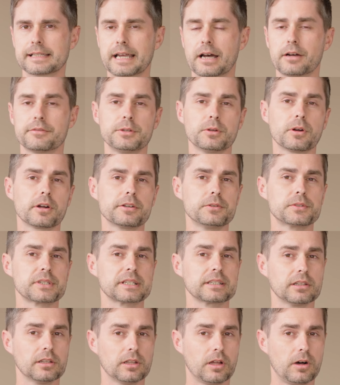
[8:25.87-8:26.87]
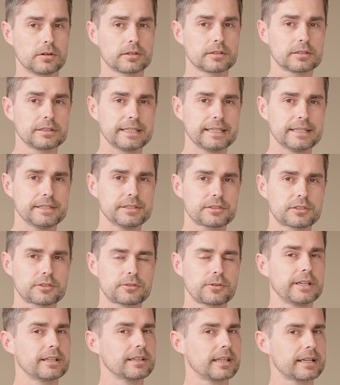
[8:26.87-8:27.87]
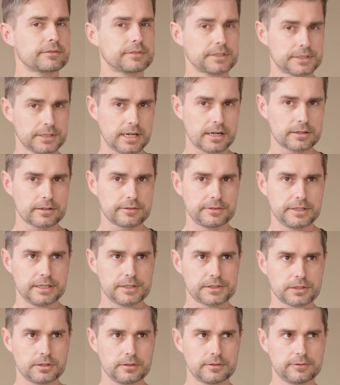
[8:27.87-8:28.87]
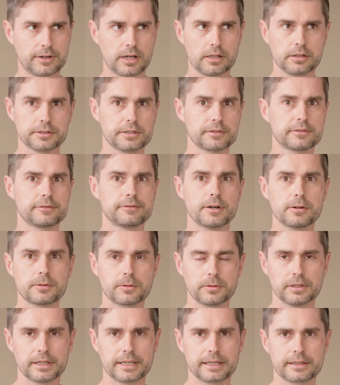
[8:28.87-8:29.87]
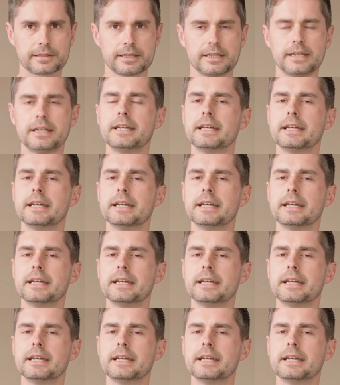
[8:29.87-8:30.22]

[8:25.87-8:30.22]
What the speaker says: Now, if you are using a longer lens, treat it like photography, so follow your focal length.